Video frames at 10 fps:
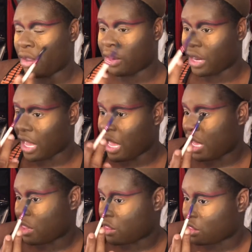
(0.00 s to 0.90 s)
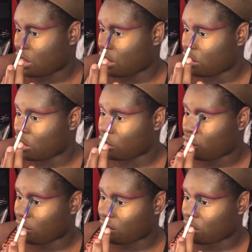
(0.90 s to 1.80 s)
on the eyes or something
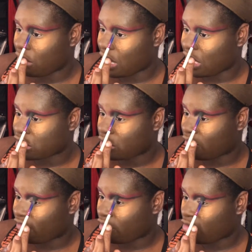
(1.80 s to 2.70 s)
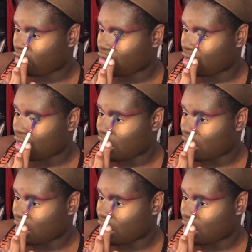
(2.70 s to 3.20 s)
to do your eyeshadow first.